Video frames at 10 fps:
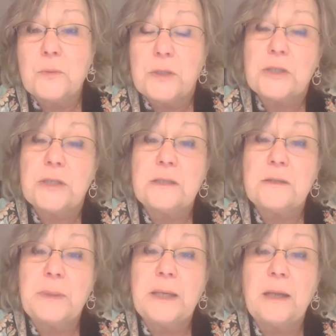which is
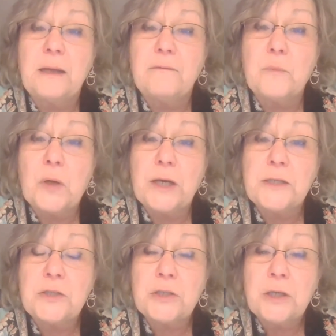the beginning of
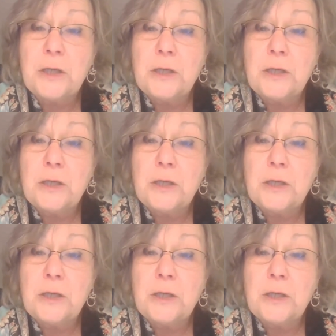March,